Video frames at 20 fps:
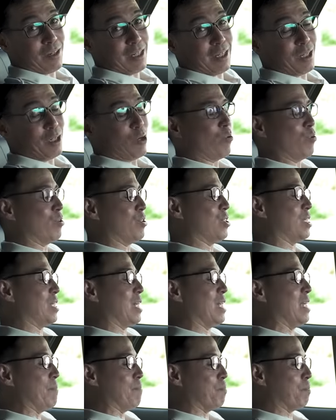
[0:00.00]
really go to
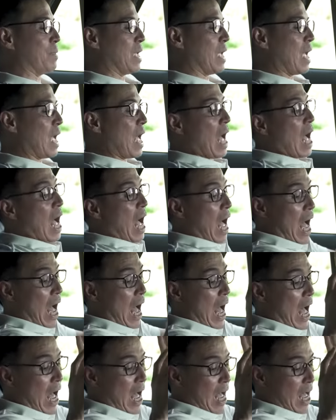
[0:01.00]
sleep.
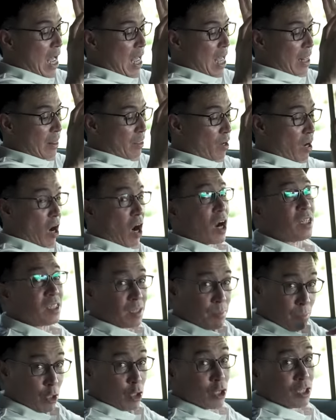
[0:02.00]
Uh, there are
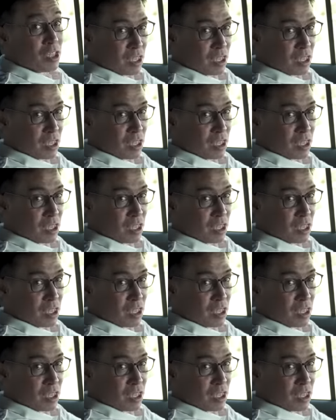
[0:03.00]
some good